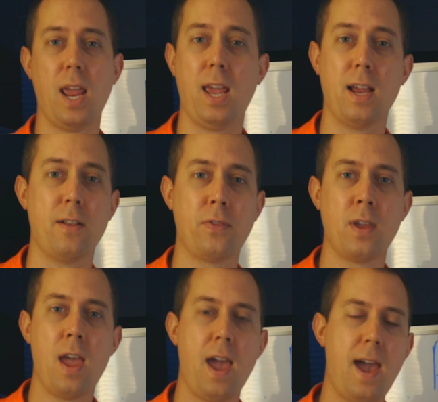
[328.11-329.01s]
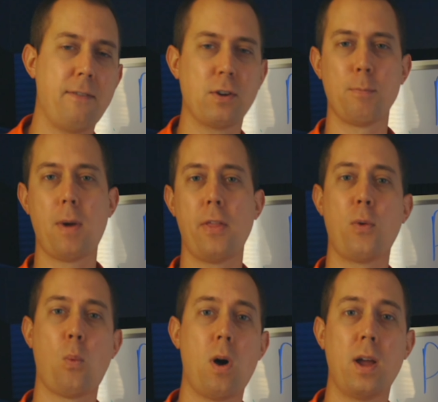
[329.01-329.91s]
and after month
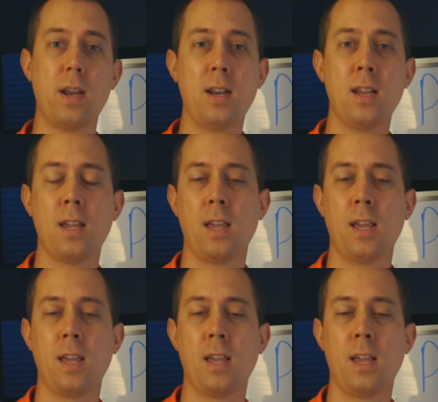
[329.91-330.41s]
1